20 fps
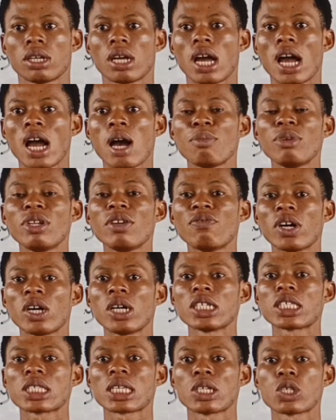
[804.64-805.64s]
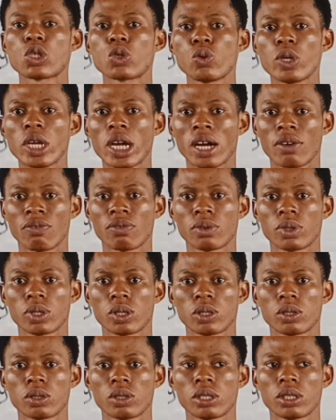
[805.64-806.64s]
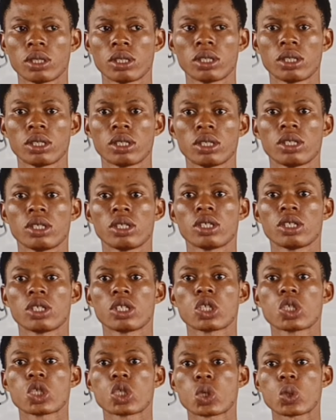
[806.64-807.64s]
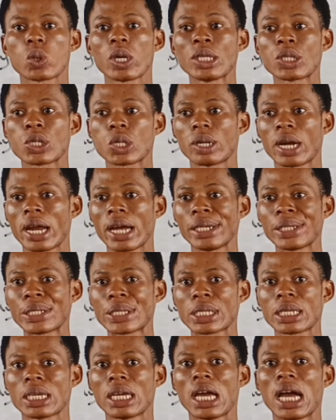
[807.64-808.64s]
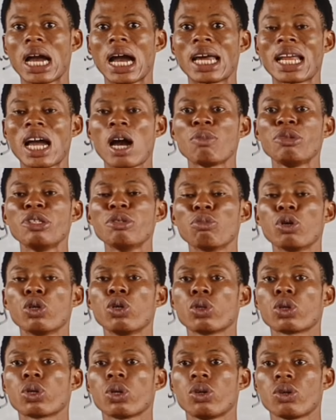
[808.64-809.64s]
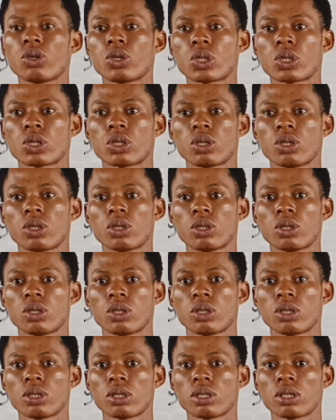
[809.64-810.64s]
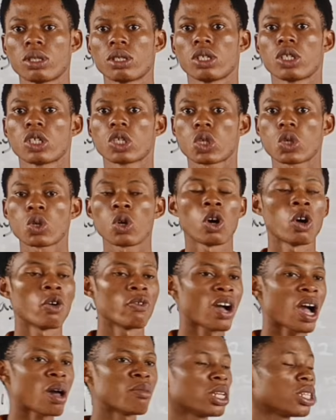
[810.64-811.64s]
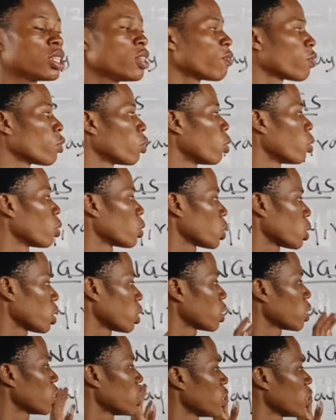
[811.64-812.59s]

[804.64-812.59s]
How many vowel sounds do we have? 20, right? And how many monophthongs? 12. How many diphthongs?